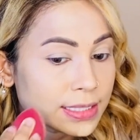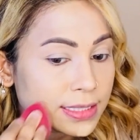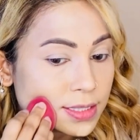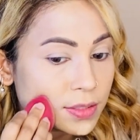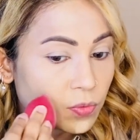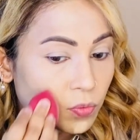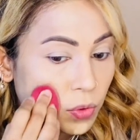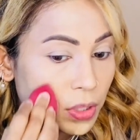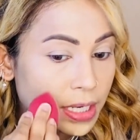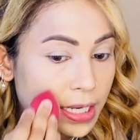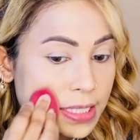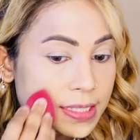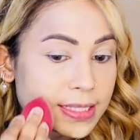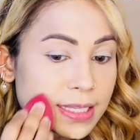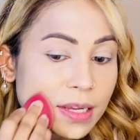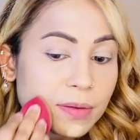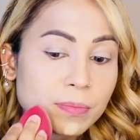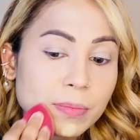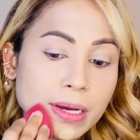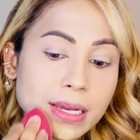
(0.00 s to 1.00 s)
when I
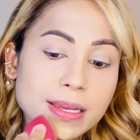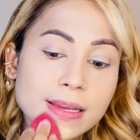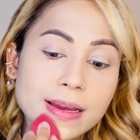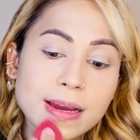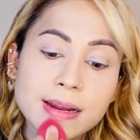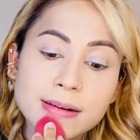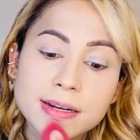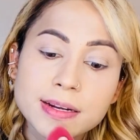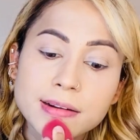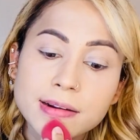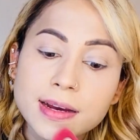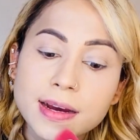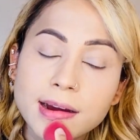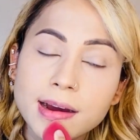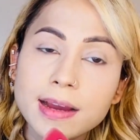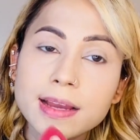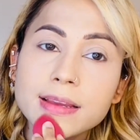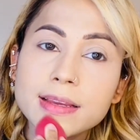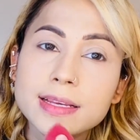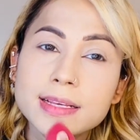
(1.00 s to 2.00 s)
set my under
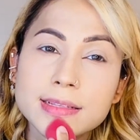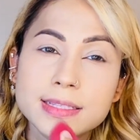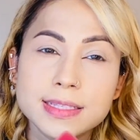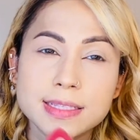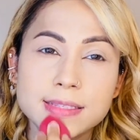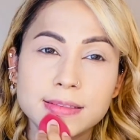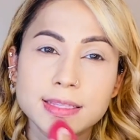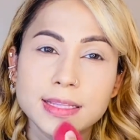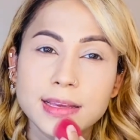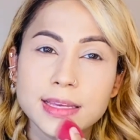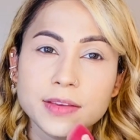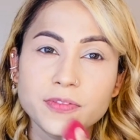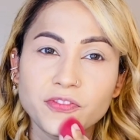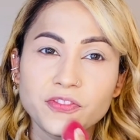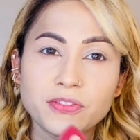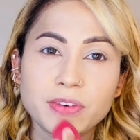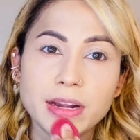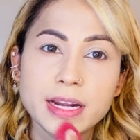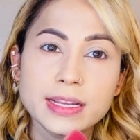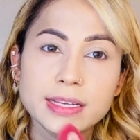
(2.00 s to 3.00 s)
eye, it's like
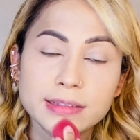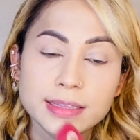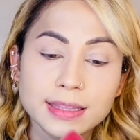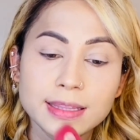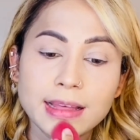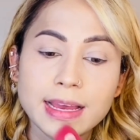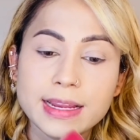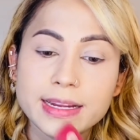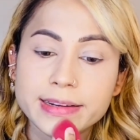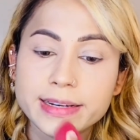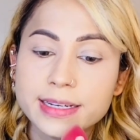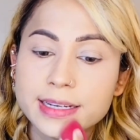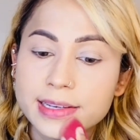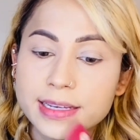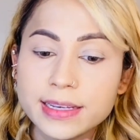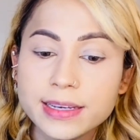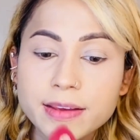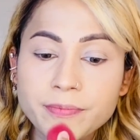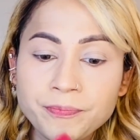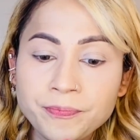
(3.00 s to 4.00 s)
very lightly,